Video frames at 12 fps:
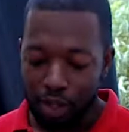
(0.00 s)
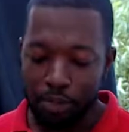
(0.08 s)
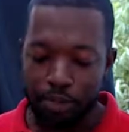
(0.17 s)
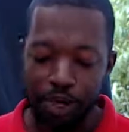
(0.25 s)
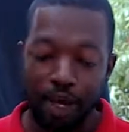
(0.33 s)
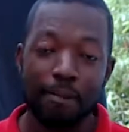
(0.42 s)

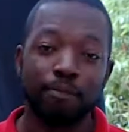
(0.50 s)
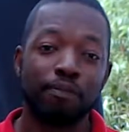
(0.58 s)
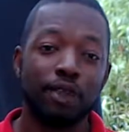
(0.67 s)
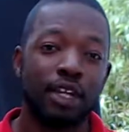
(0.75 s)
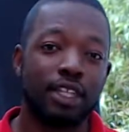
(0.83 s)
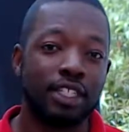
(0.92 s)
But
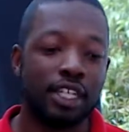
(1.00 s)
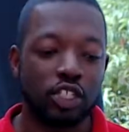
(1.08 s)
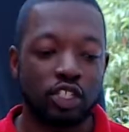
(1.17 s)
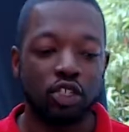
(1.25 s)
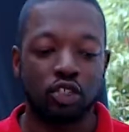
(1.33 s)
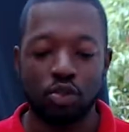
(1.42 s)
this is
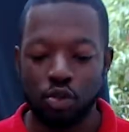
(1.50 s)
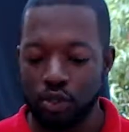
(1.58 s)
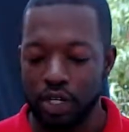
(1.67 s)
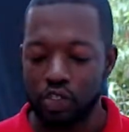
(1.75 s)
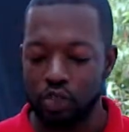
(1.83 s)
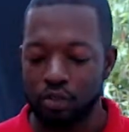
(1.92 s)
the tool
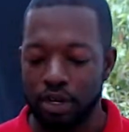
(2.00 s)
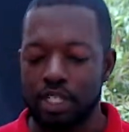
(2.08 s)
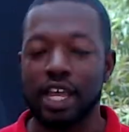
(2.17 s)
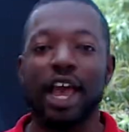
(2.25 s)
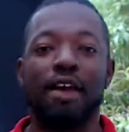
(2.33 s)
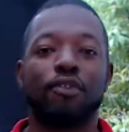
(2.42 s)
that you must
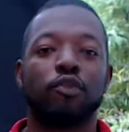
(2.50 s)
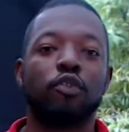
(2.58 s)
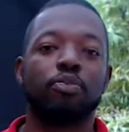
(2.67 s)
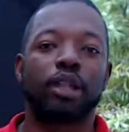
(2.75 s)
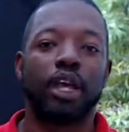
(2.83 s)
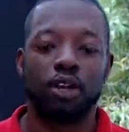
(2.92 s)
have if you
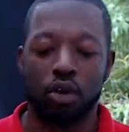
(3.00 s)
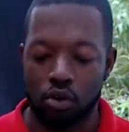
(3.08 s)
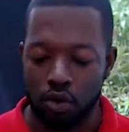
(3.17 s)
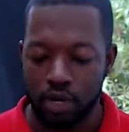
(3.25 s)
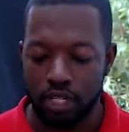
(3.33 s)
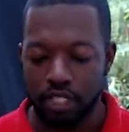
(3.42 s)
plan on
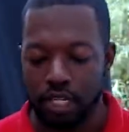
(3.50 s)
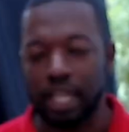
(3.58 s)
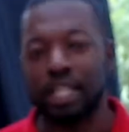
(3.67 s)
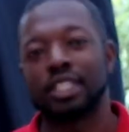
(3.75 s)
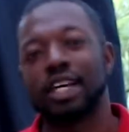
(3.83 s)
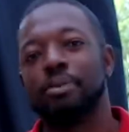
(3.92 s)
going into any
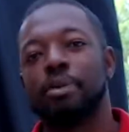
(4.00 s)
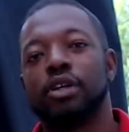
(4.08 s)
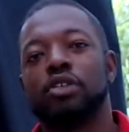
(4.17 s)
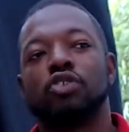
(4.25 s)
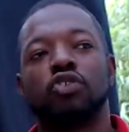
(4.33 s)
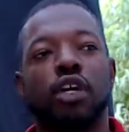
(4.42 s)
type of
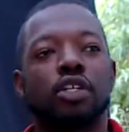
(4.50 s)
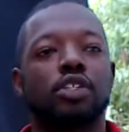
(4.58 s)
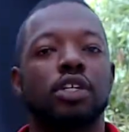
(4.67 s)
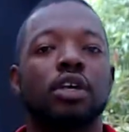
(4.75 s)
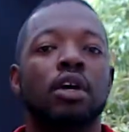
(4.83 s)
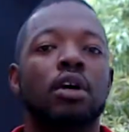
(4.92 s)
construction
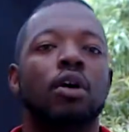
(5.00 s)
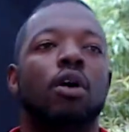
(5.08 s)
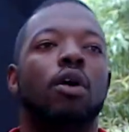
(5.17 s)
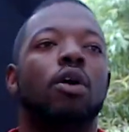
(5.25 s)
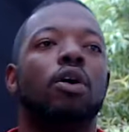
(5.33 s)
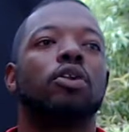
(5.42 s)

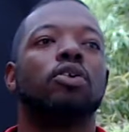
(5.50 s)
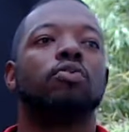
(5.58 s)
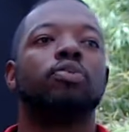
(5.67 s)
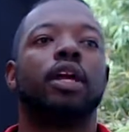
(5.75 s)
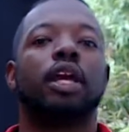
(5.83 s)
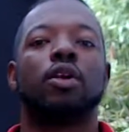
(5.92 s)
or you
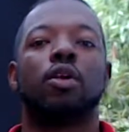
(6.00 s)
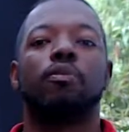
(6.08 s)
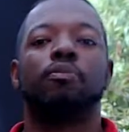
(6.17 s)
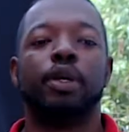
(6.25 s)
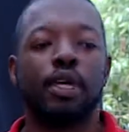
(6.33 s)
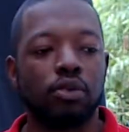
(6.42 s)
plan on
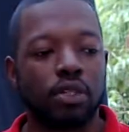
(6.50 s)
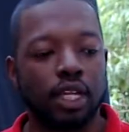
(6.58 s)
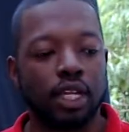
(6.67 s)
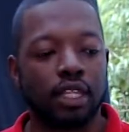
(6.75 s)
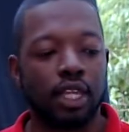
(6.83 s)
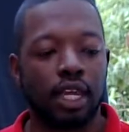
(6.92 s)
building
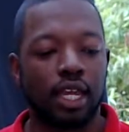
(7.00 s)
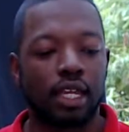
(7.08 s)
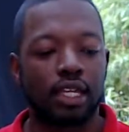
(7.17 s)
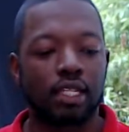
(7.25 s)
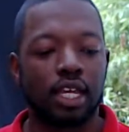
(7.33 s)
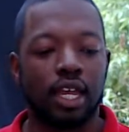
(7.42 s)

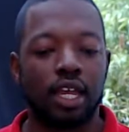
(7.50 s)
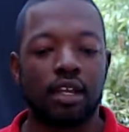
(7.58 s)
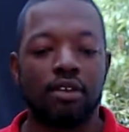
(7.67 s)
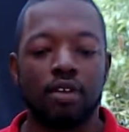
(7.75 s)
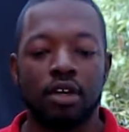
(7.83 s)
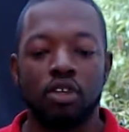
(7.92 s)
things and
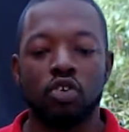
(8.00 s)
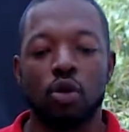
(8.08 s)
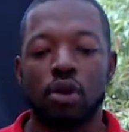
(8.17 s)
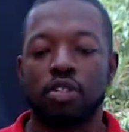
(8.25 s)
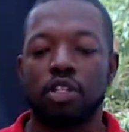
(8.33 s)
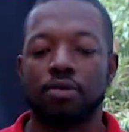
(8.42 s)
you
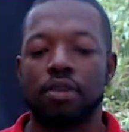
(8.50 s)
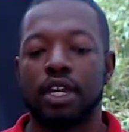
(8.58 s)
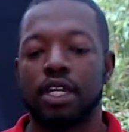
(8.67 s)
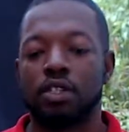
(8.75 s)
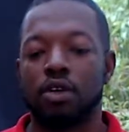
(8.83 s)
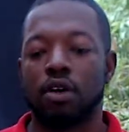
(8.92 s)
want something
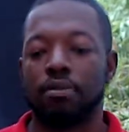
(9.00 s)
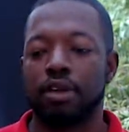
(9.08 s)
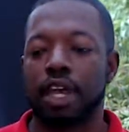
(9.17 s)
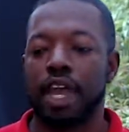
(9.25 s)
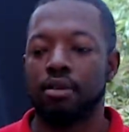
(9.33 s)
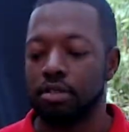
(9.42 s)
that's going to be
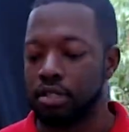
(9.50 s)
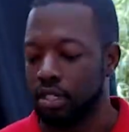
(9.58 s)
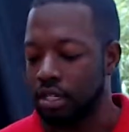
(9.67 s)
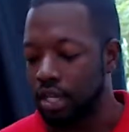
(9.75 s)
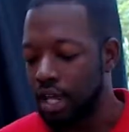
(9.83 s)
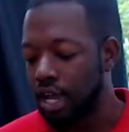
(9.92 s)
able to
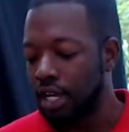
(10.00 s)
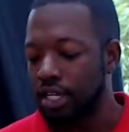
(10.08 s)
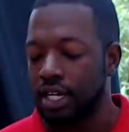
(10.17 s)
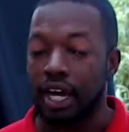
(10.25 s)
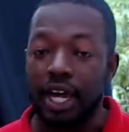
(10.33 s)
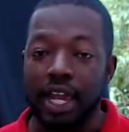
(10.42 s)

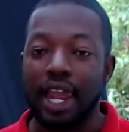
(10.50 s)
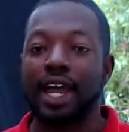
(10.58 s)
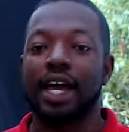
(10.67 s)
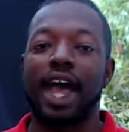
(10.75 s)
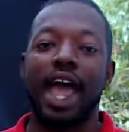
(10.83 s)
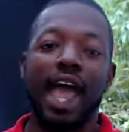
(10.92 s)
cut like
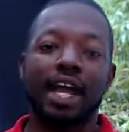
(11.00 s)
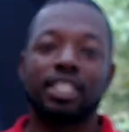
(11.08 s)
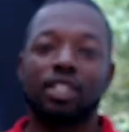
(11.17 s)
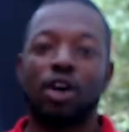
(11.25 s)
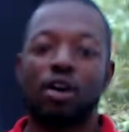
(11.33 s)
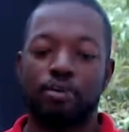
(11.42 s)
a
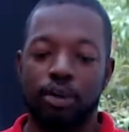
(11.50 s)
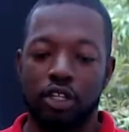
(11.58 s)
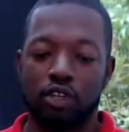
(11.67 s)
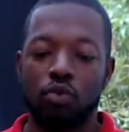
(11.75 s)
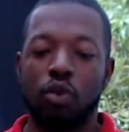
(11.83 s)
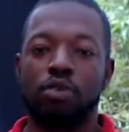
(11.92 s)
hacksaw, but
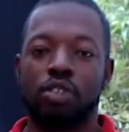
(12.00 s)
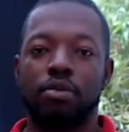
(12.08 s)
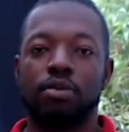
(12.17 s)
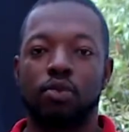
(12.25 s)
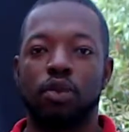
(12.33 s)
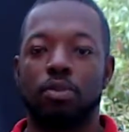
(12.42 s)
you want
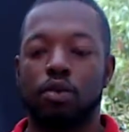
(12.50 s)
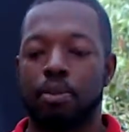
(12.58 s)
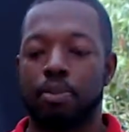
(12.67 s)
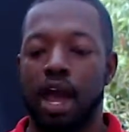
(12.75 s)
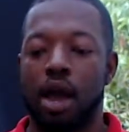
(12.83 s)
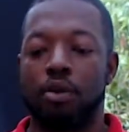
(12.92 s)
something with more
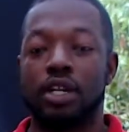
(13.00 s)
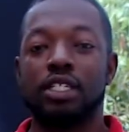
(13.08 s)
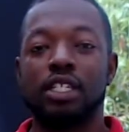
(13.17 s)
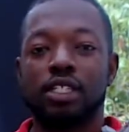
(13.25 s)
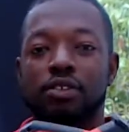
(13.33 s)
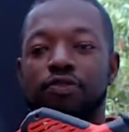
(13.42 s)
power. This
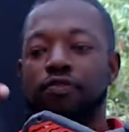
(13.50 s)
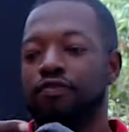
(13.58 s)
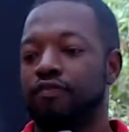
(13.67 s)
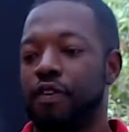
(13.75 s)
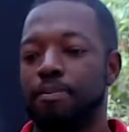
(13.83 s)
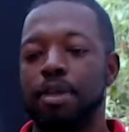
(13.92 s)
is
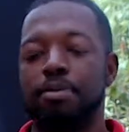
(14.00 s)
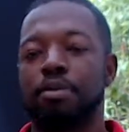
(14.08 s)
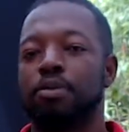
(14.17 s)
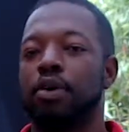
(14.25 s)
for people